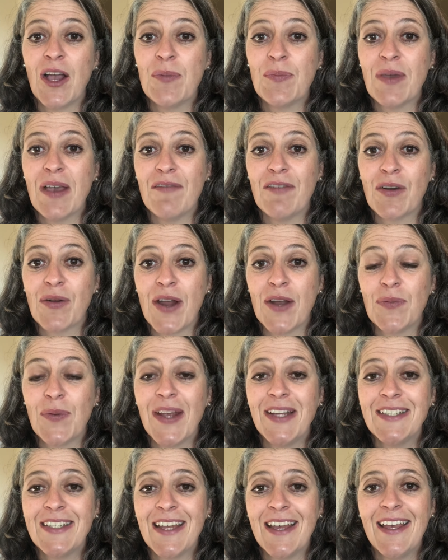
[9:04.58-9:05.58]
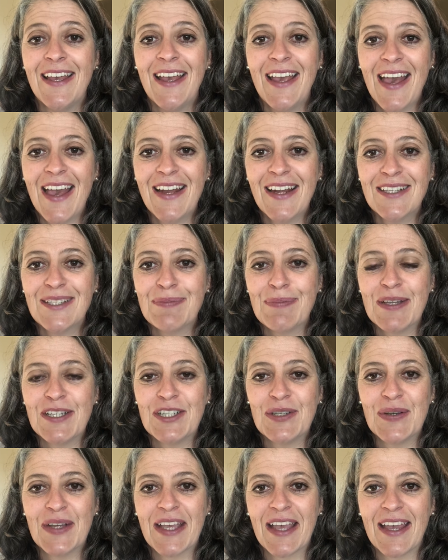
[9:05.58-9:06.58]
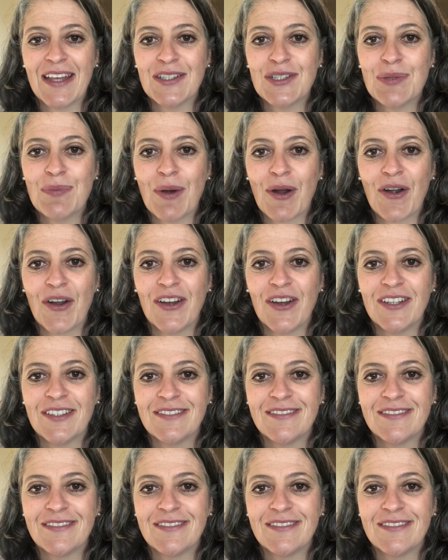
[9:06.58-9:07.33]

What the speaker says: hope you have a great Wednesday, and I'll speak to you again tomorrow.